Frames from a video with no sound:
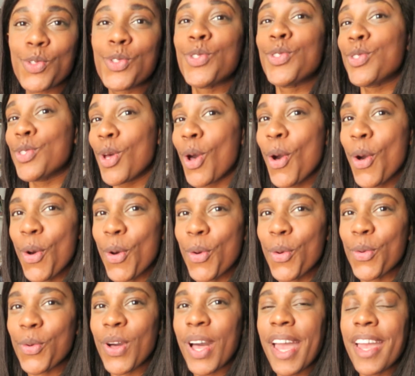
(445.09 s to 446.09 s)

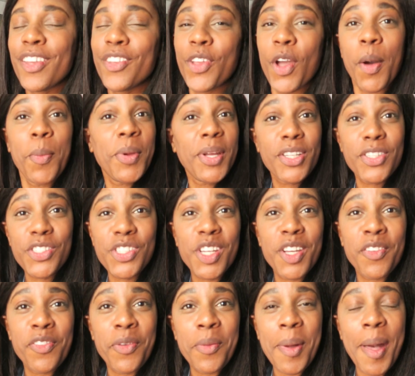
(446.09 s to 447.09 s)
So y'all better
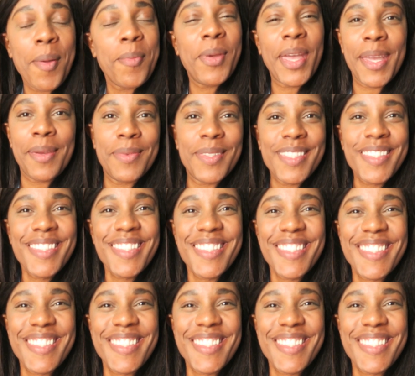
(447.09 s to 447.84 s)
cheer for my babies